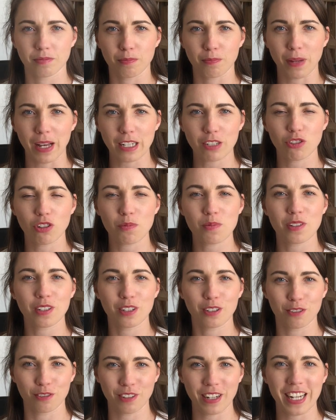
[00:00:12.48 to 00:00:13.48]
Backdrops are
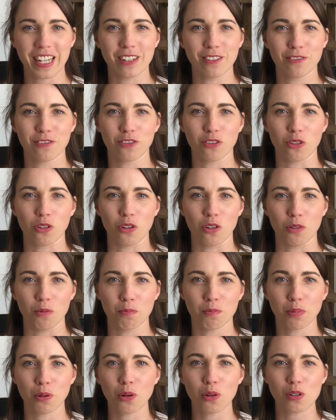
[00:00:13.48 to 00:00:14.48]
great for
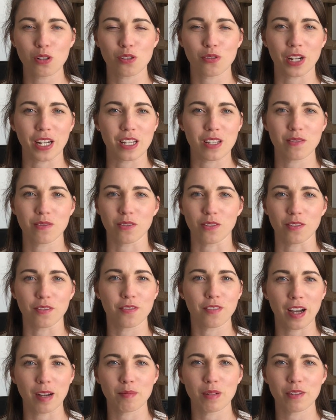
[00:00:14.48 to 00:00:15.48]
portraits, for
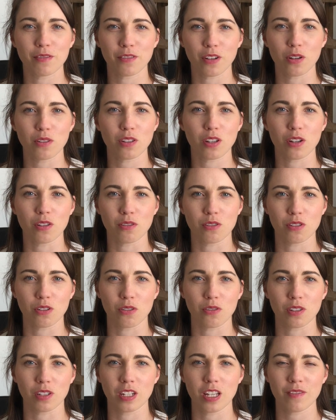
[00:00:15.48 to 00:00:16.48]
family photo
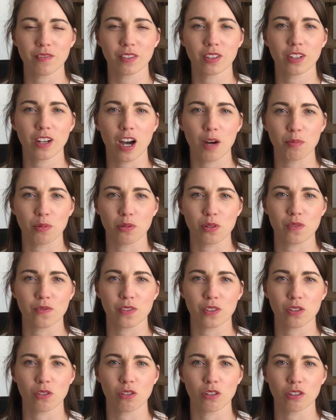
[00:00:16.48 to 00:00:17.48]
shoots and even couples
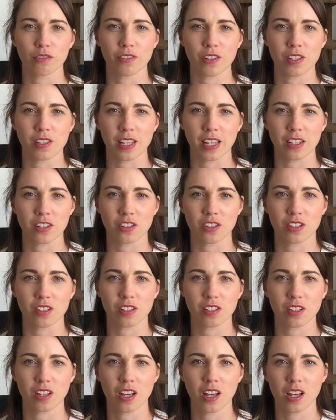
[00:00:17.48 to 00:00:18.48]
photography sessions.
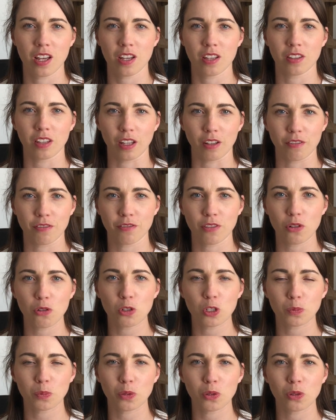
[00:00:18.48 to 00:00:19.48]
They're
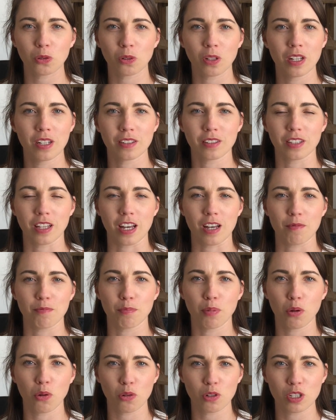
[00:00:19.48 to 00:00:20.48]
foldable, they're
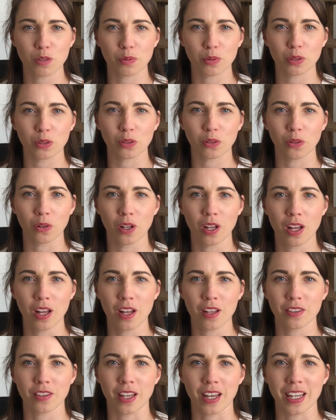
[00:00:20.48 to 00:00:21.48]
portable,
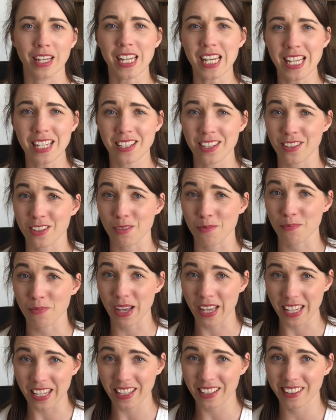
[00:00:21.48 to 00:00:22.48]
they're easy to
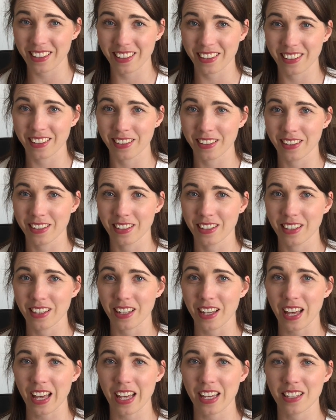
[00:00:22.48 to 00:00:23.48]
make,
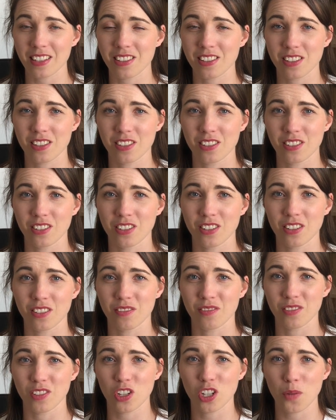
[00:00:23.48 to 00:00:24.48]
and
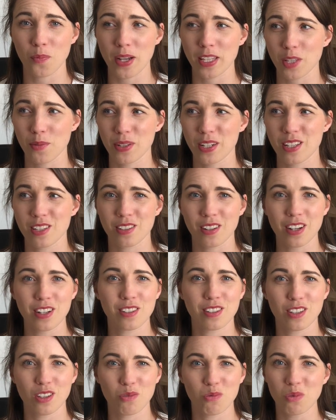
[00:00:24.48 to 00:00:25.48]
you can make them any size
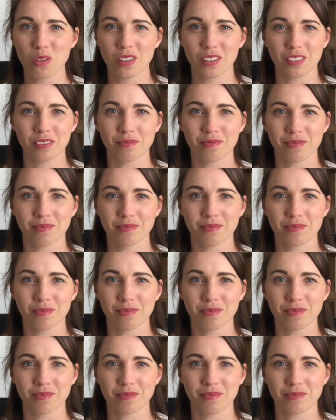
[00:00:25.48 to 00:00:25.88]
that you want.